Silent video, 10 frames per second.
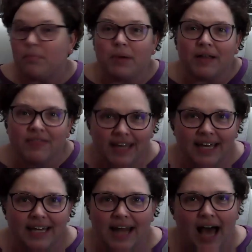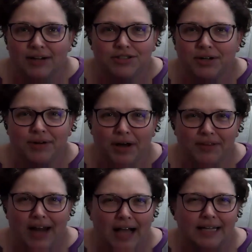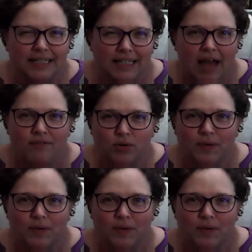but then I just don't know that I could never